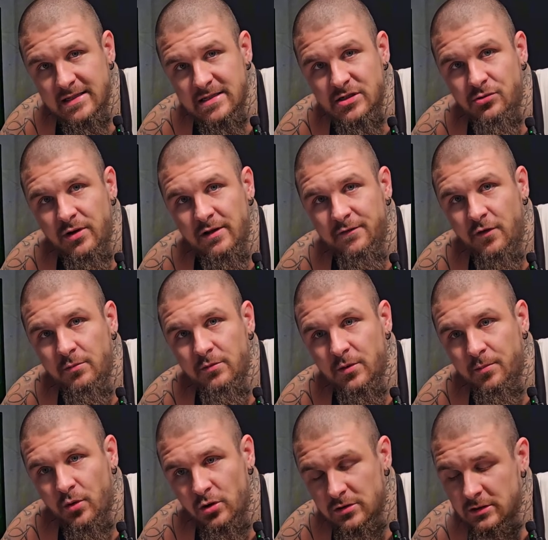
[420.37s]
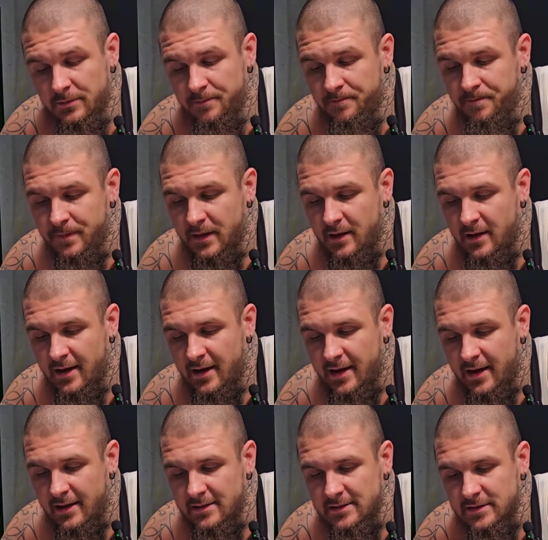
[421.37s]
it straight from the bottle
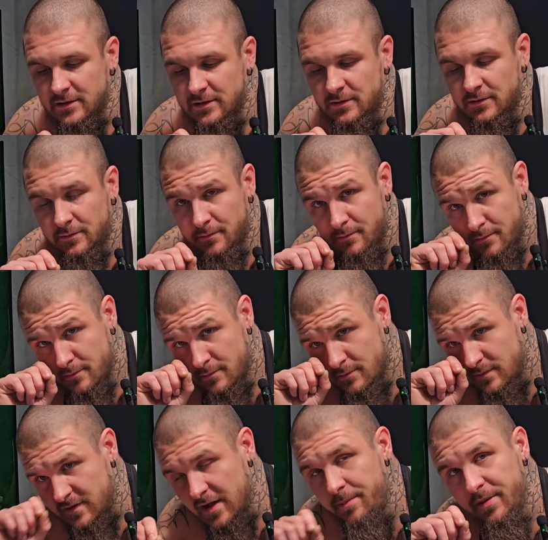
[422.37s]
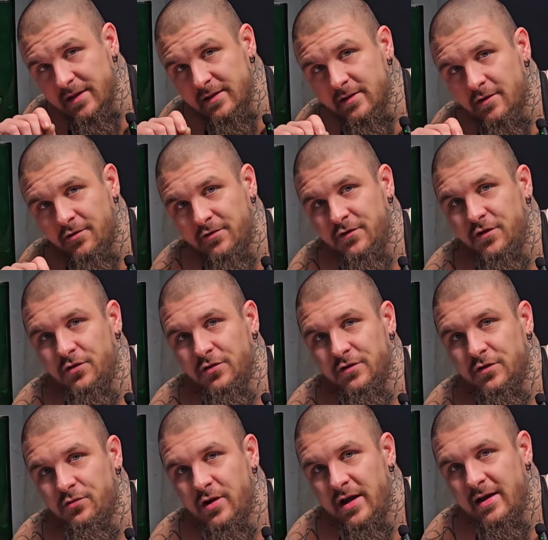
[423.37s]
and tip it onto your
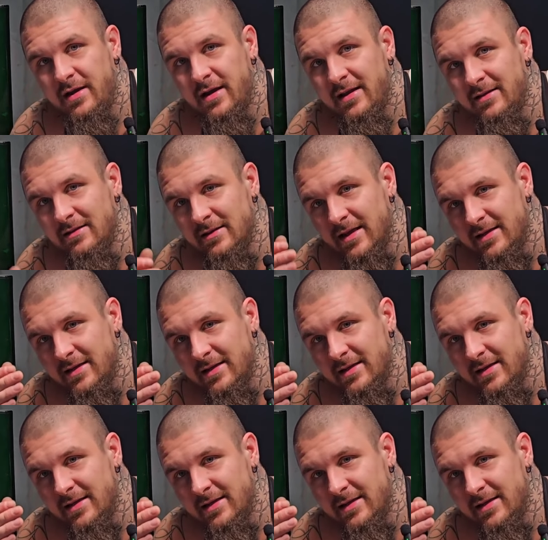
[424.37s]
terrain and